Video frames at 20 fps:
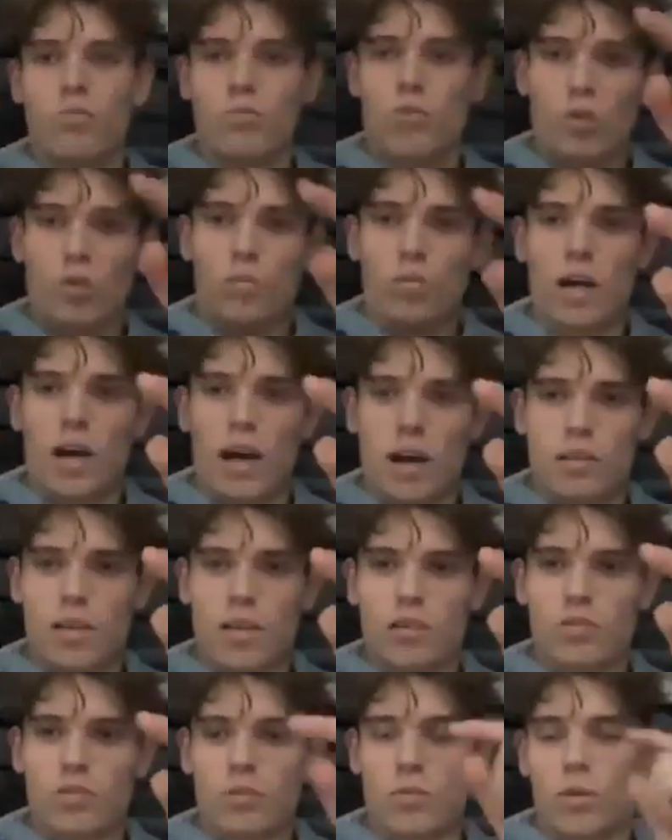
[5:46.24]
do that,
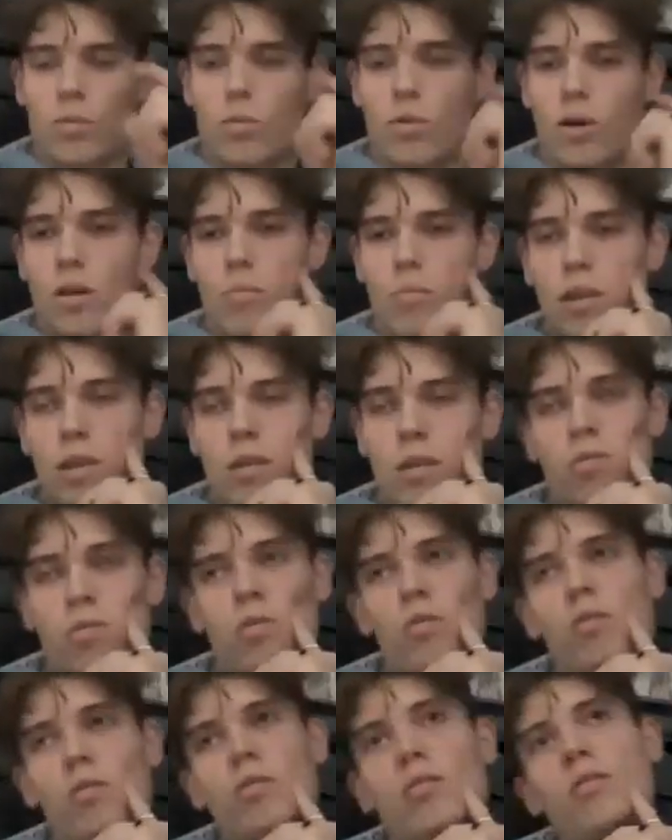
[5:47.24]
get on top of your work,
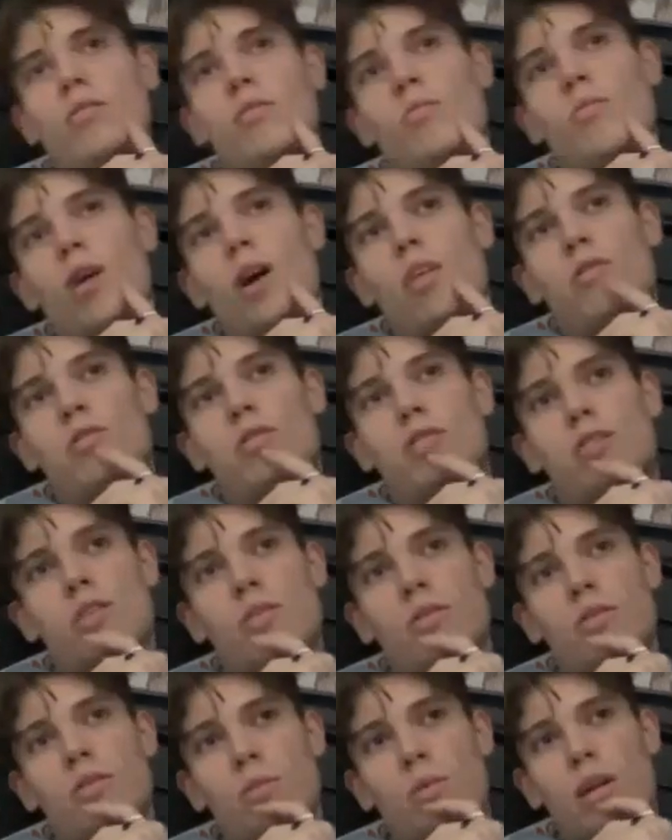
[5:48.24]
people. What else is
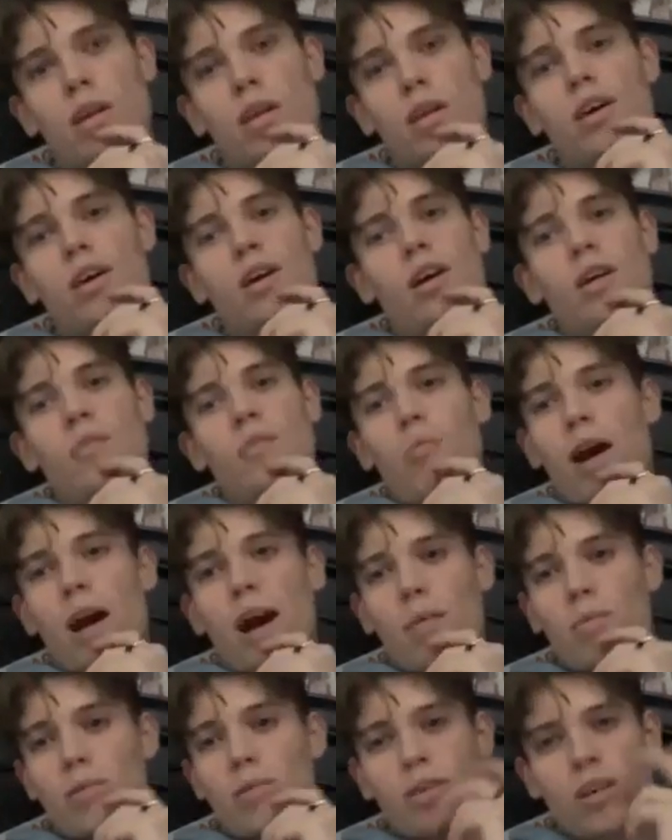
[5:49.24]
new in the week? My
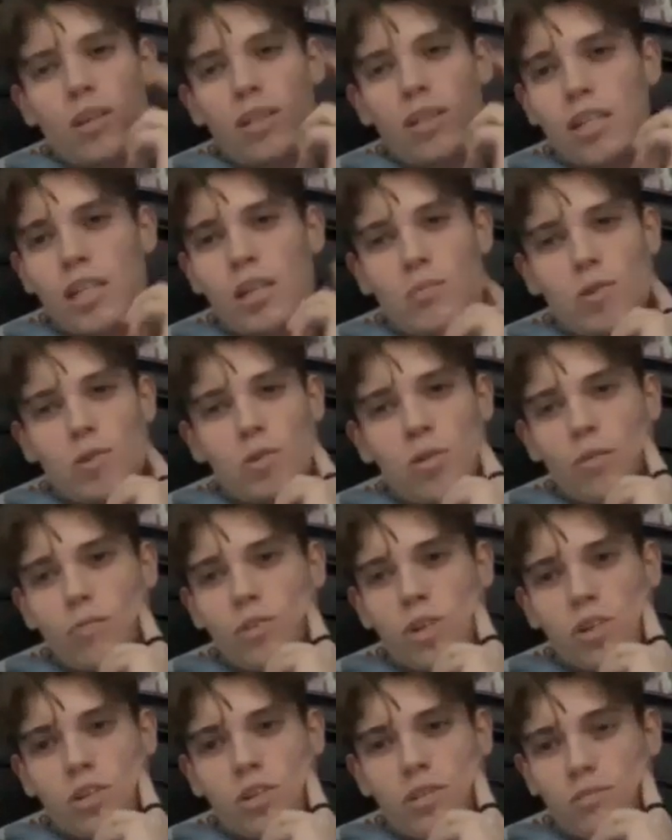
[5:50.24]
appetite seems to have
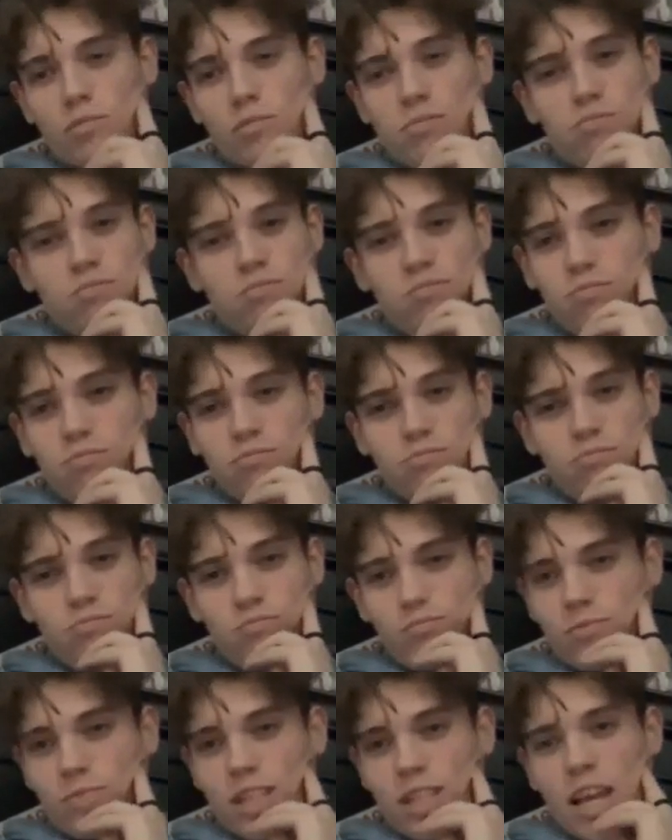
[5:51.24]
just
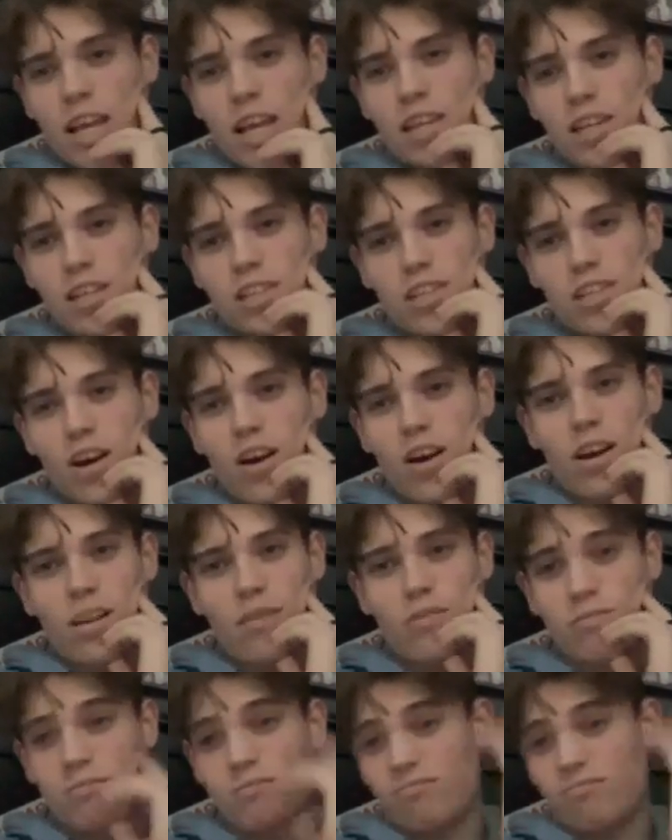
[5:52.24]
taken a dive.